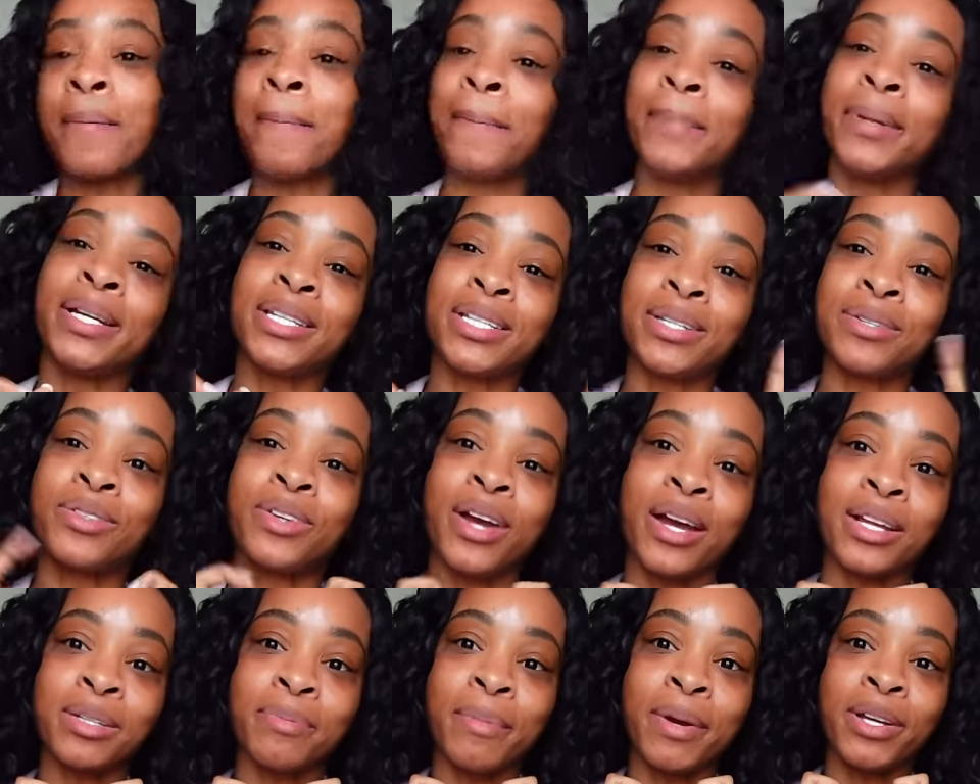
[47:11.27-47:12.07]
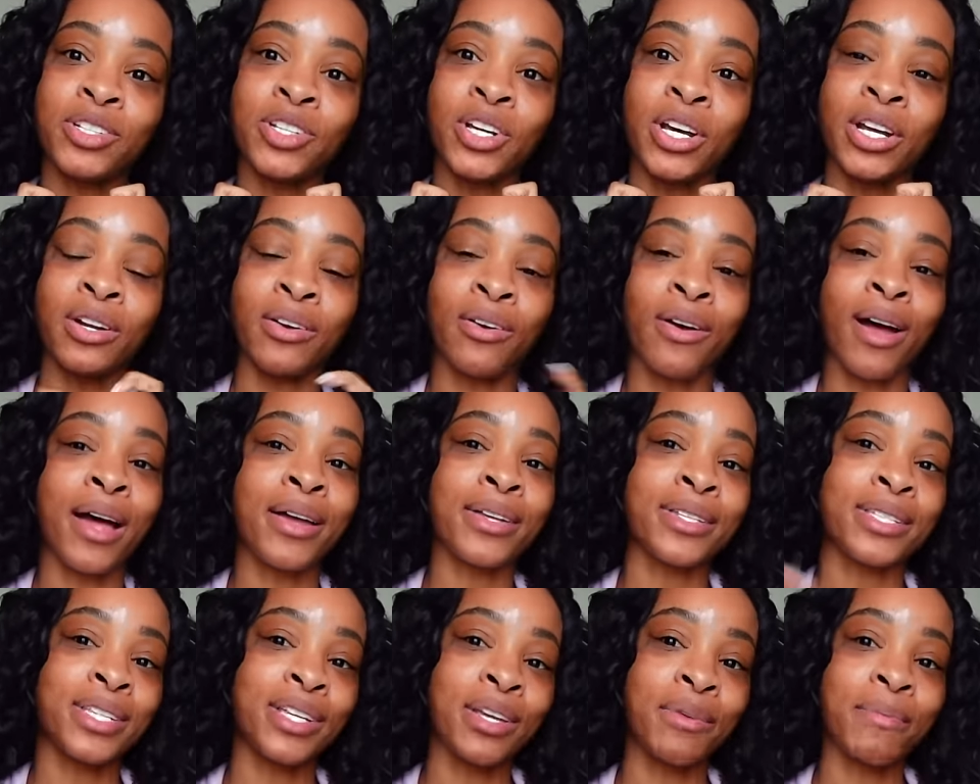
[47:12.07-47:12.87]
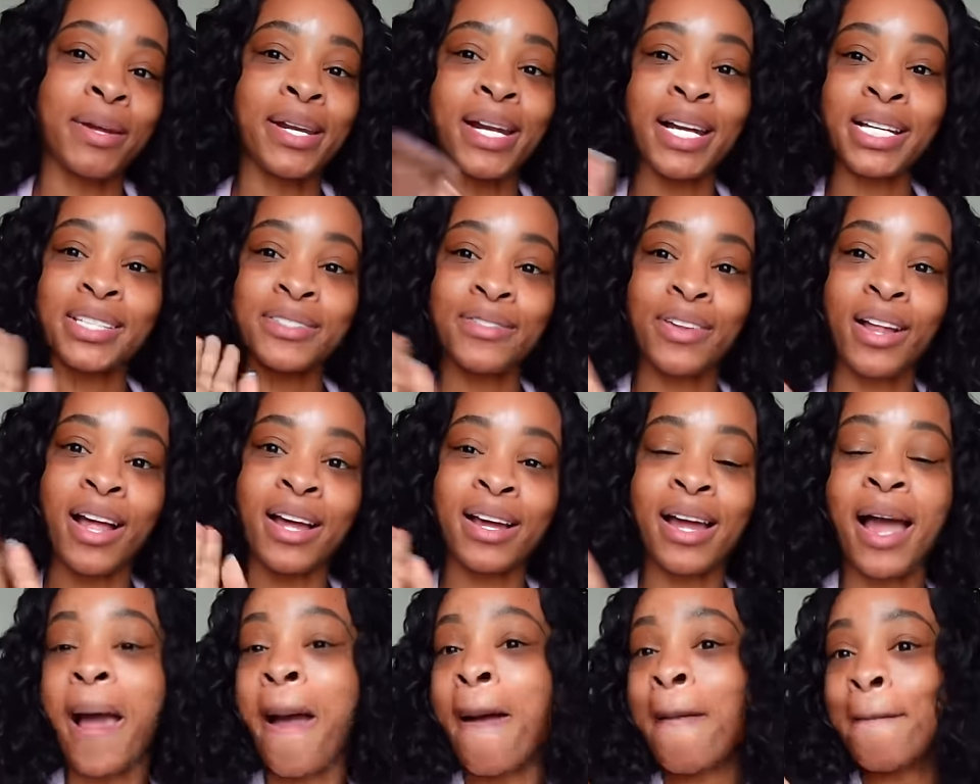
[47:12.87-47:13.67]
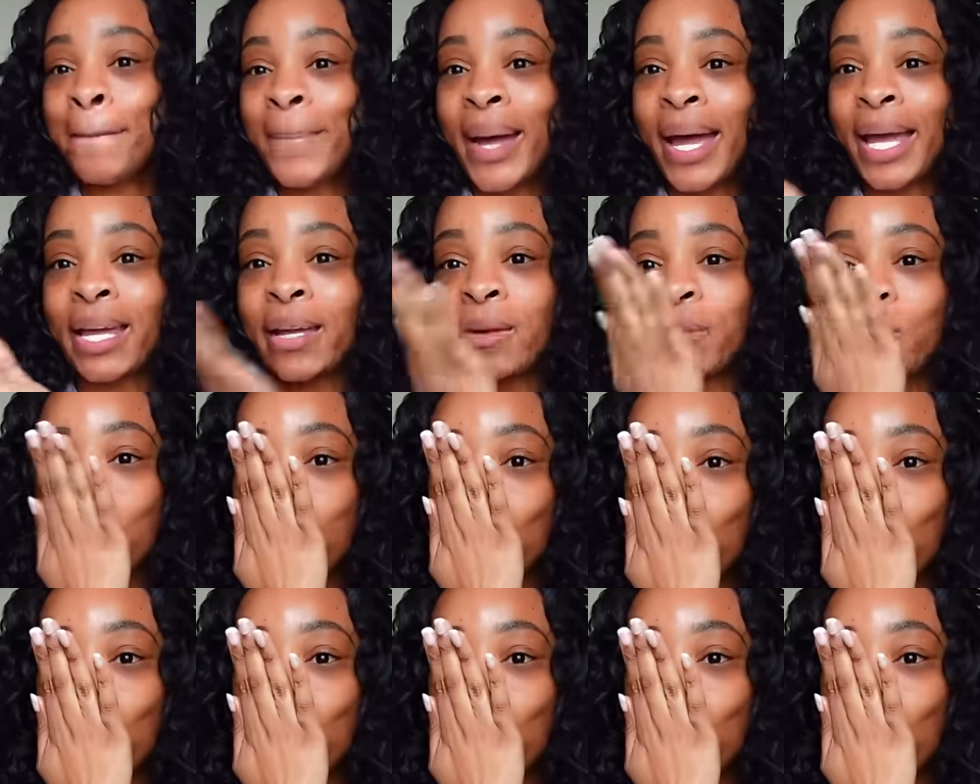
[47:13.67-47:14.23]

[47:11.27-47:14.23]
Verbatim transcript: Please subscribe to my channel. I'll see you in my next vlog. Bye.